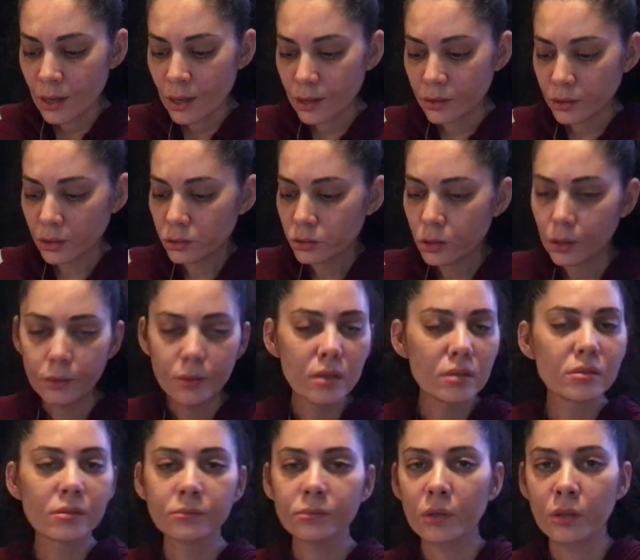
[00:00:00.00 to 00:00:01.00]
there's always
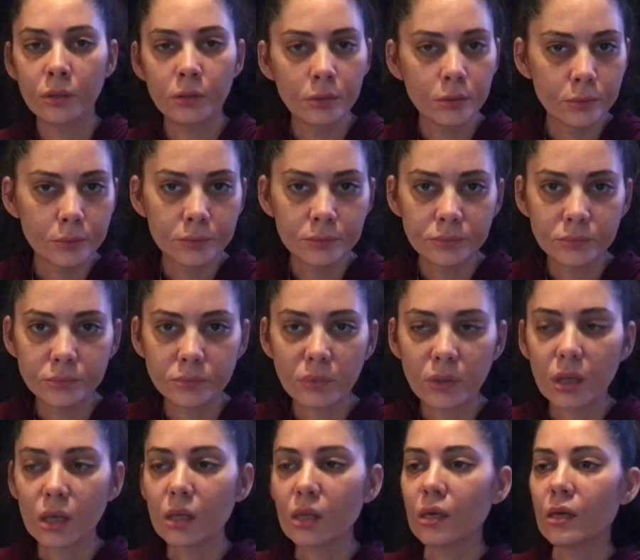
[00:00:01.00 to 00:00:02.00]
something new.
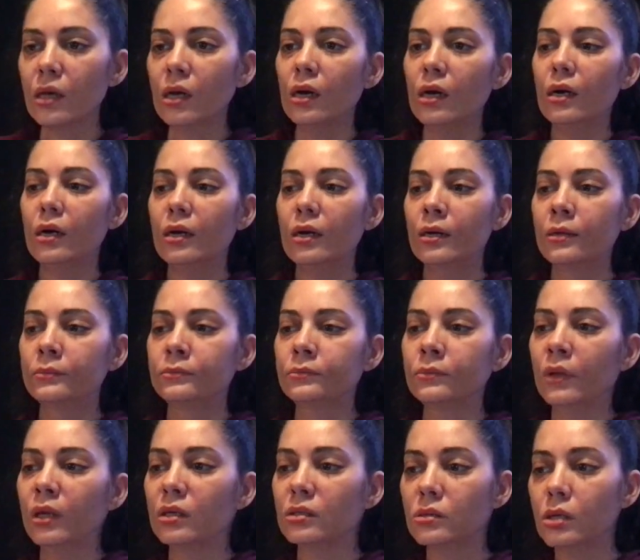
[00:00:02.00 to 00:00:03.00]

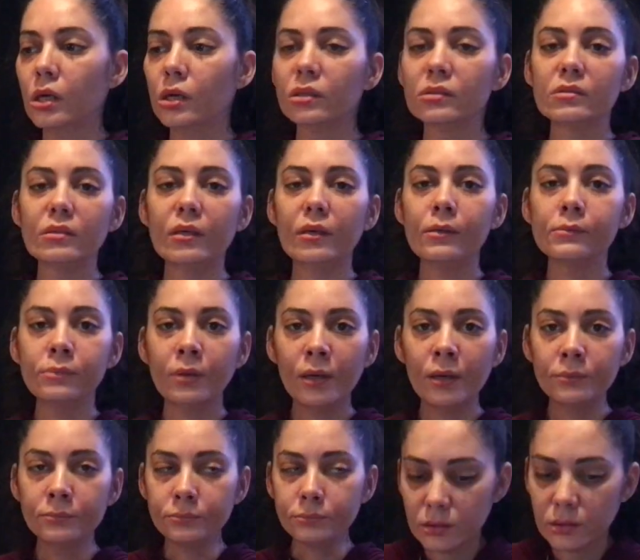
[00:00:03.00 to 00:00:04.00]
It's hard to keep
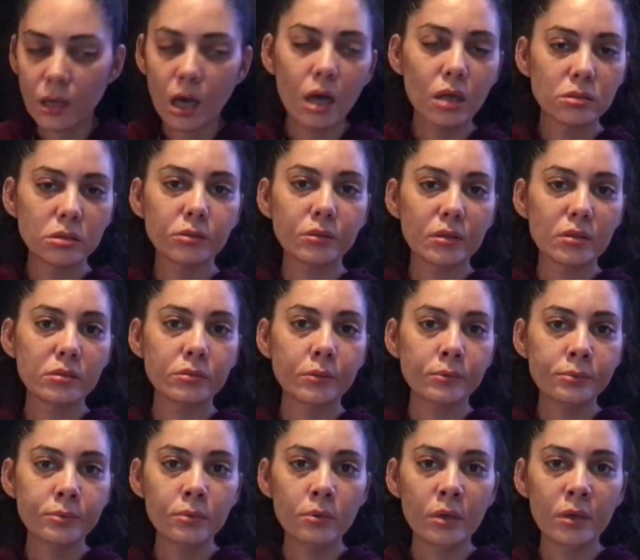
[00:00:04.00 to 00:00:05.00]
up. Also gets to
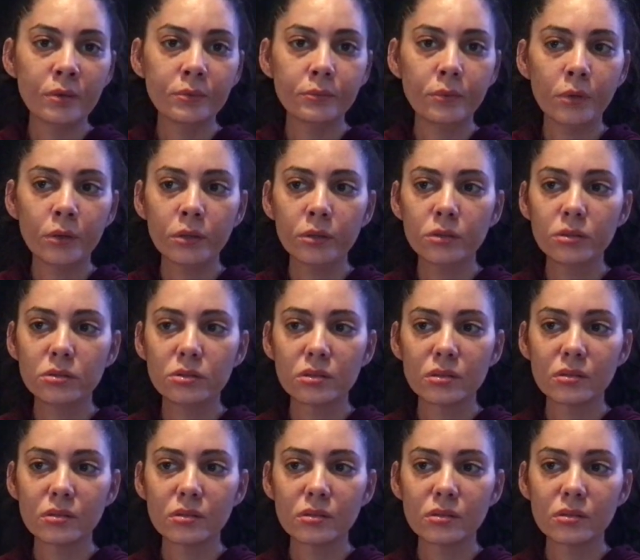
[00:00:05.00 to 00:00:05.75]
a point where you